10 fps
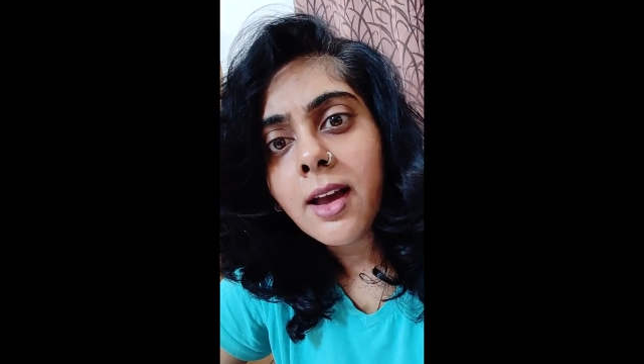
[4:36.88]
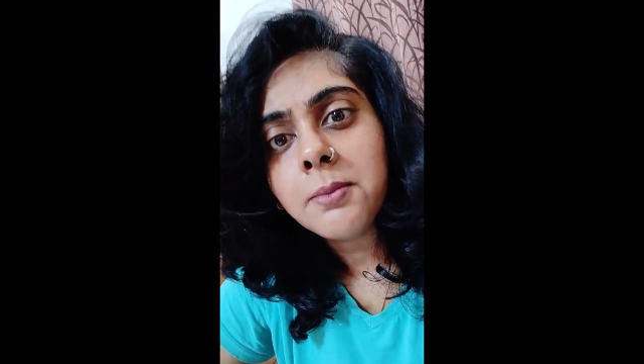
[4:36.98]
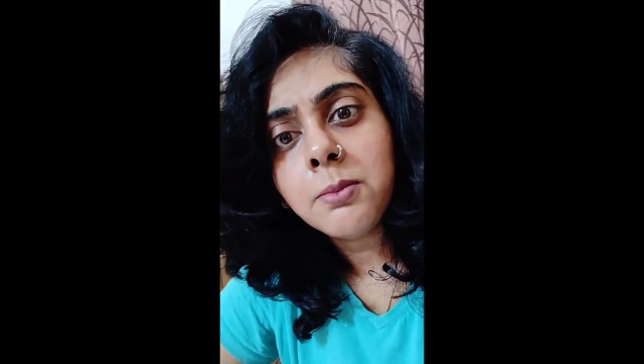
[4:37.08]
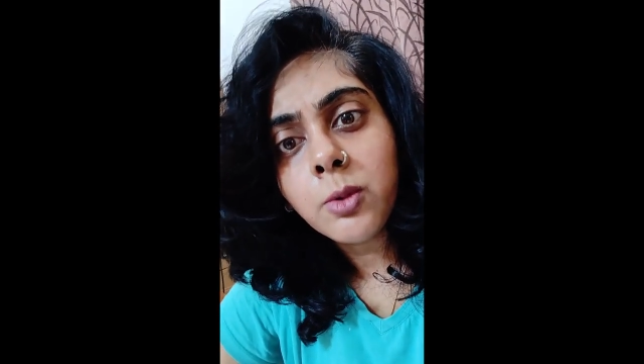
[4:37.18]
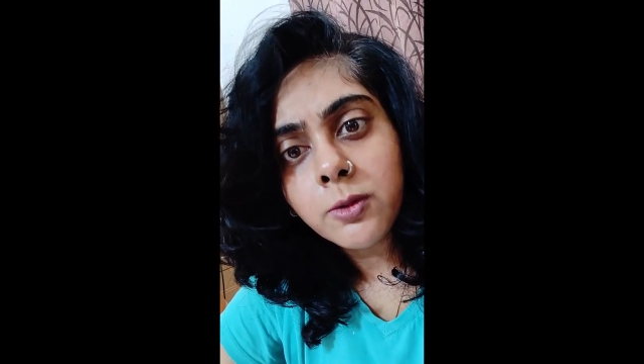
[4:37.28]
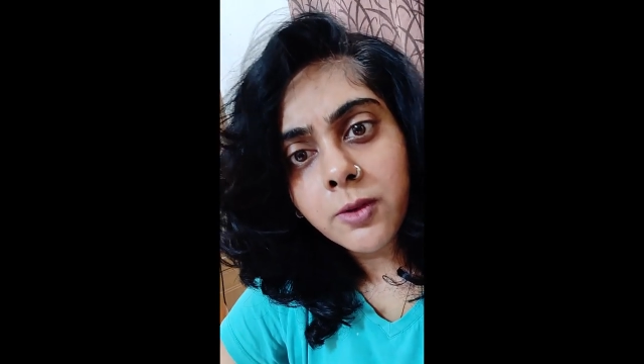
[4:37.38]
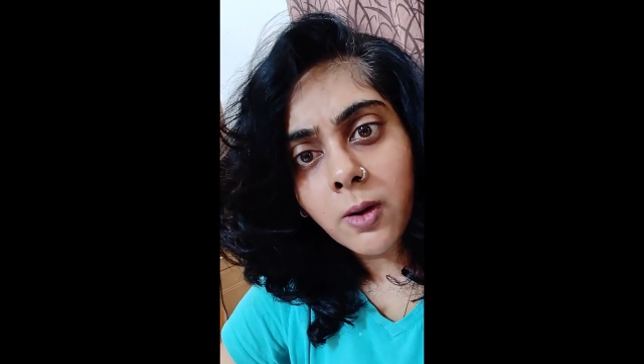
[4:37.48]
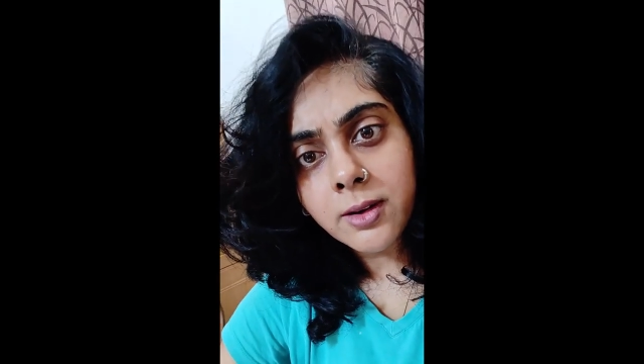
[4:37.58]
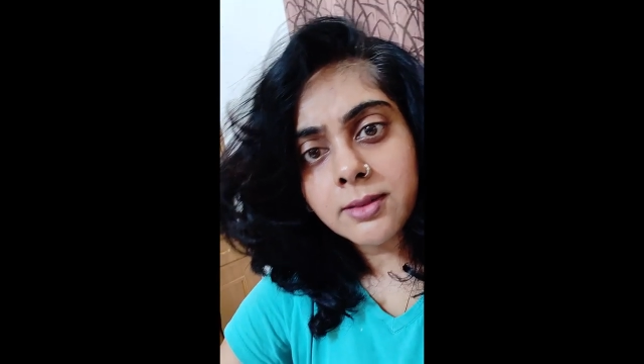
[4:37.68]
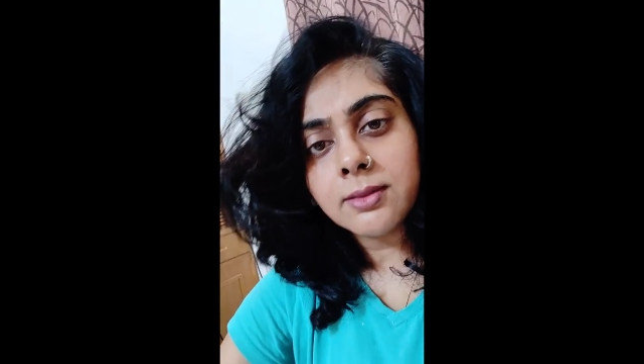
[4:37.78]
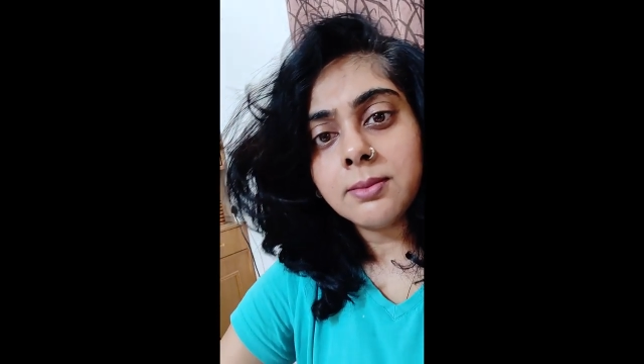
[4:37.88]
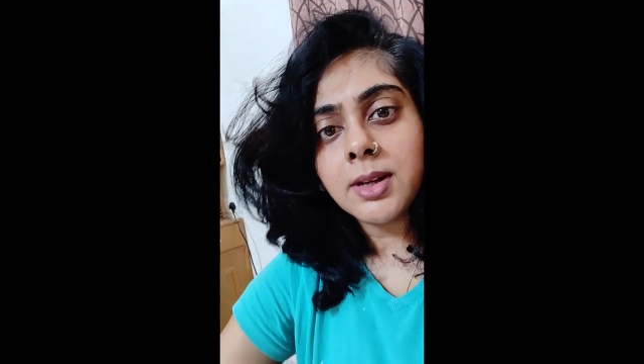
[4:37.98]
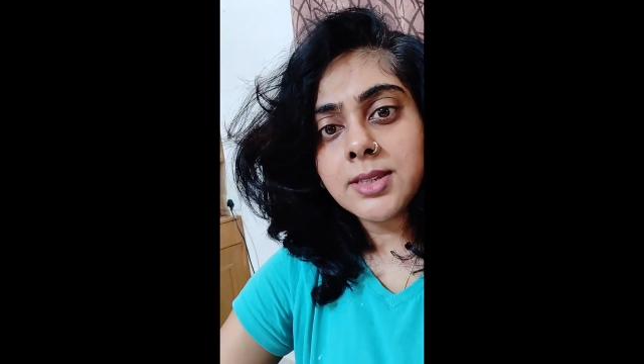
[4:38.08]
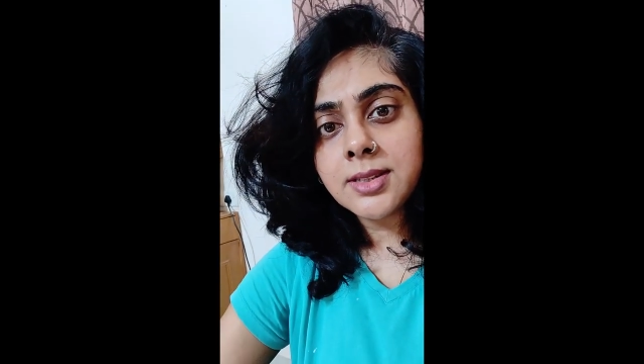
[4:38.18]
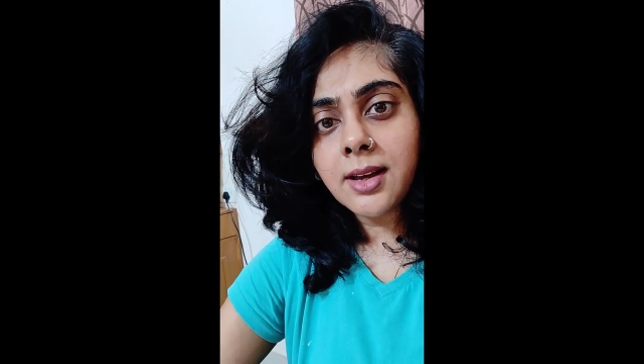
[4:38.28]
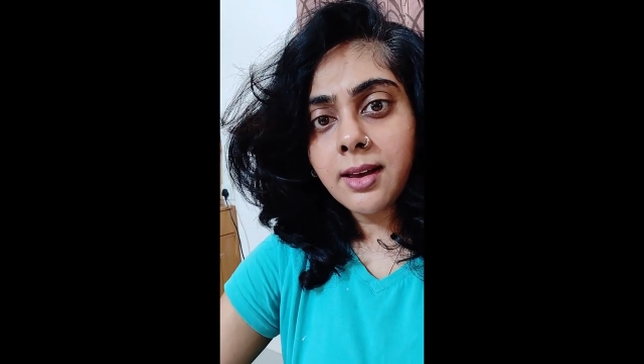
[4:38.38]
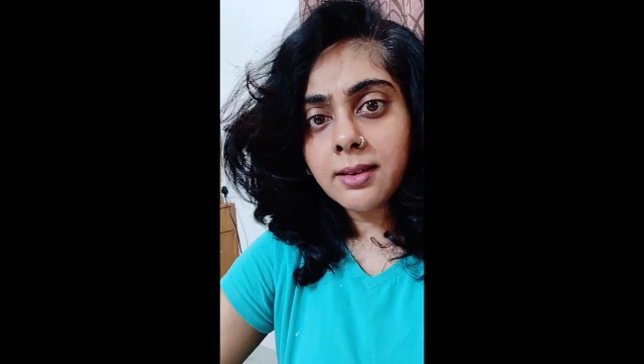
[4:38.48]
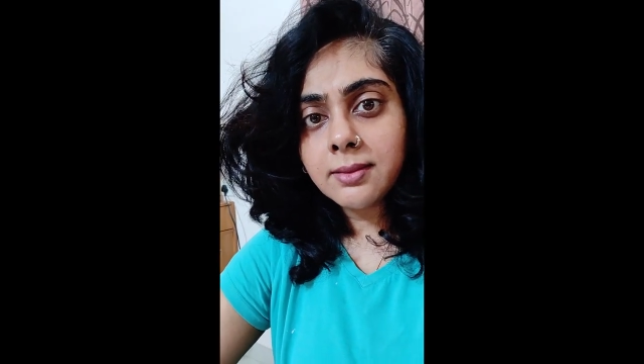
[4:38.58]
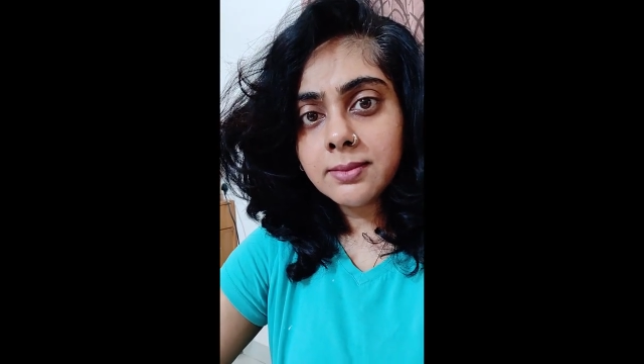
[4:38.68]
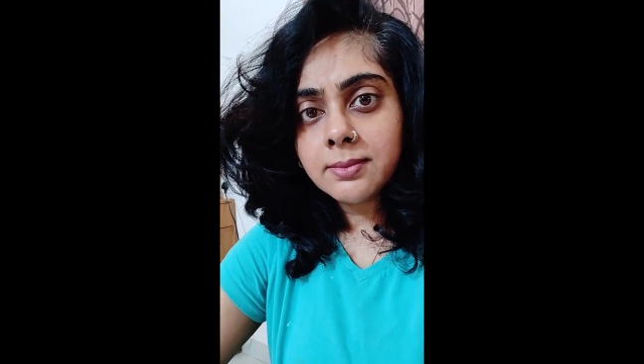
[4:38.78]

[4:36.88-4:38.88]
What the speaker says: And move on, must I?